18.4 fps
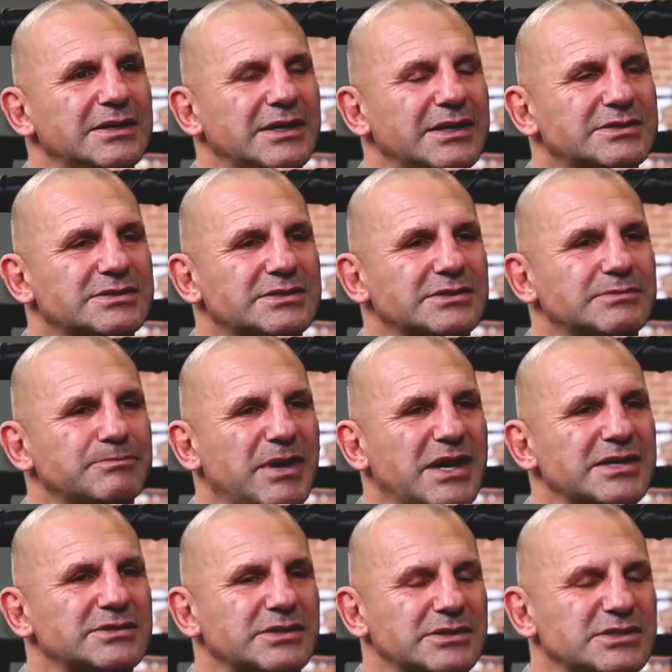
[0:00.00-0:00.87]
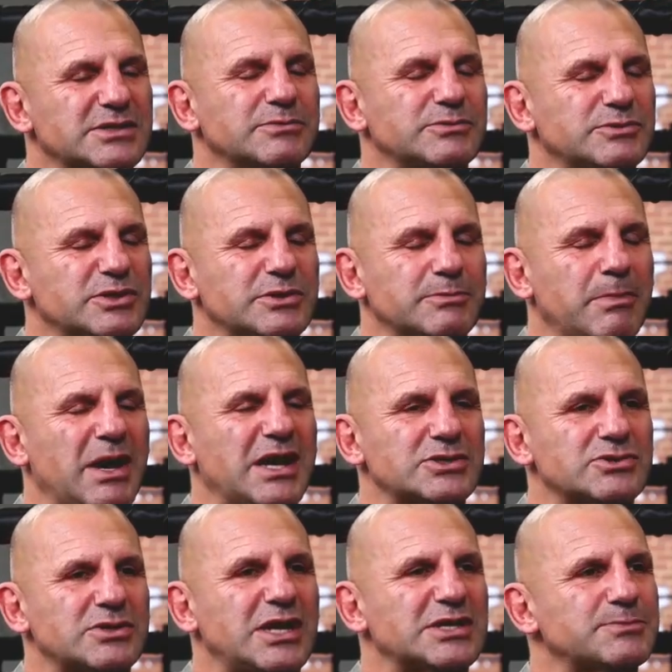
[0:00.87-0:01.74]
It's a
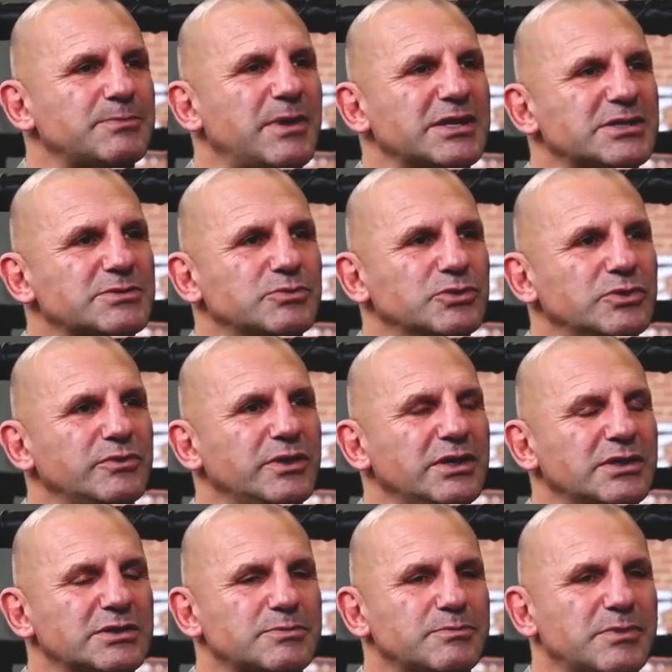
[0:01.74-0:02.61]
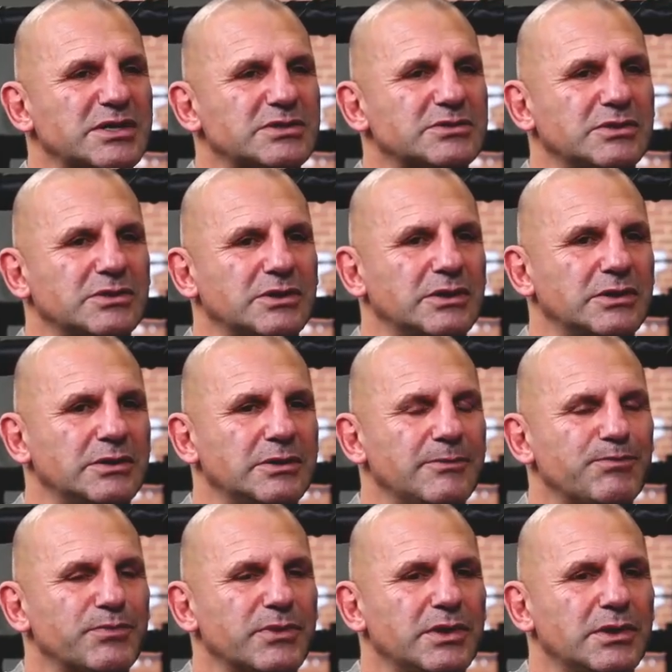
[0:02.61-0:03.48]
martial arts based movie. It's based on a
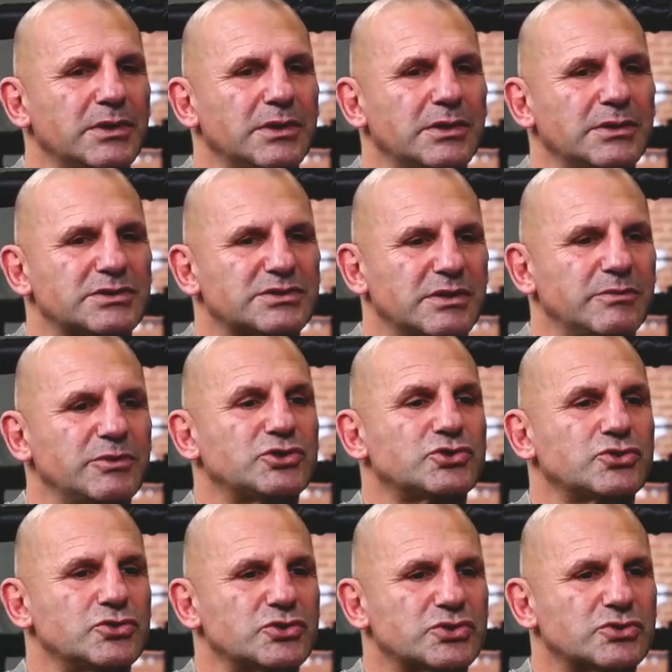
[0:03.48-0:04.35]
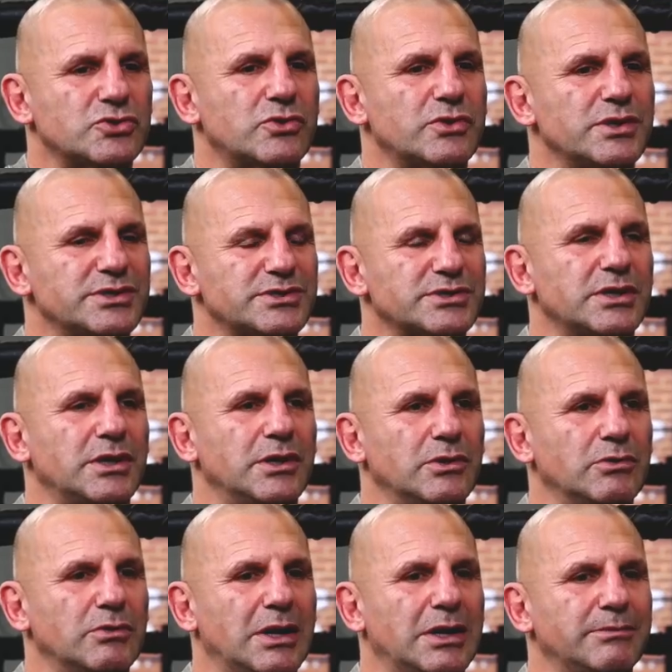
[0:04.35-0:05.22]
semi-true story.
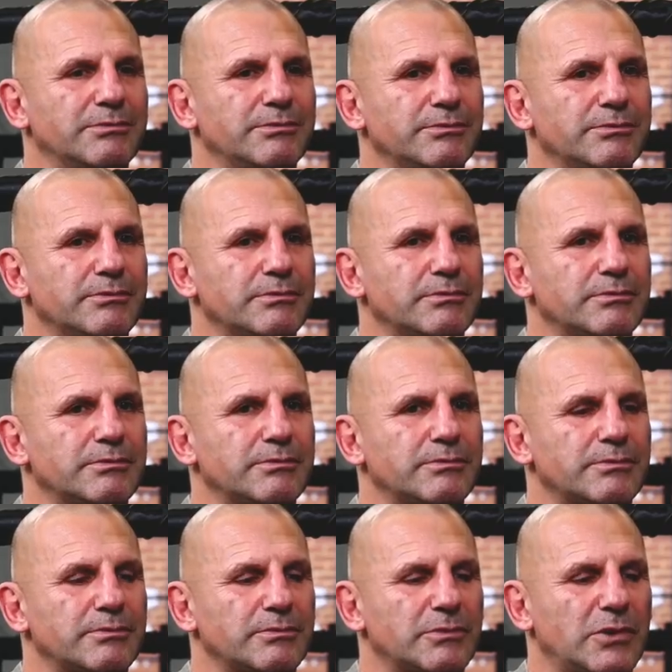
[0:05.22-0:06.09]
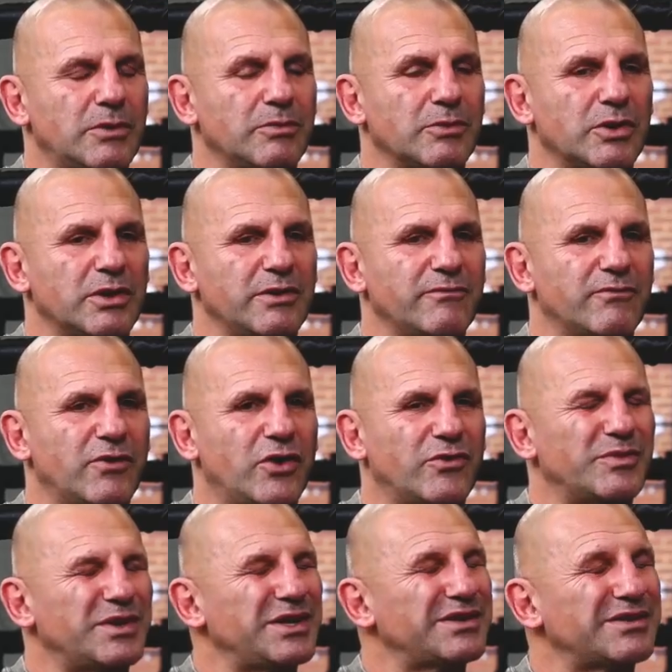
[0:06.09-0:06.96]
So I've got
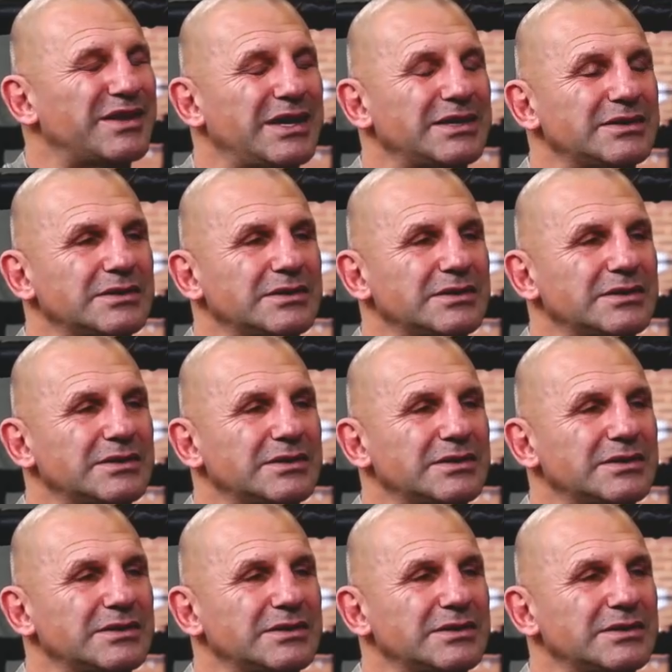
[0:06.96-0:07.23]
involvement in that.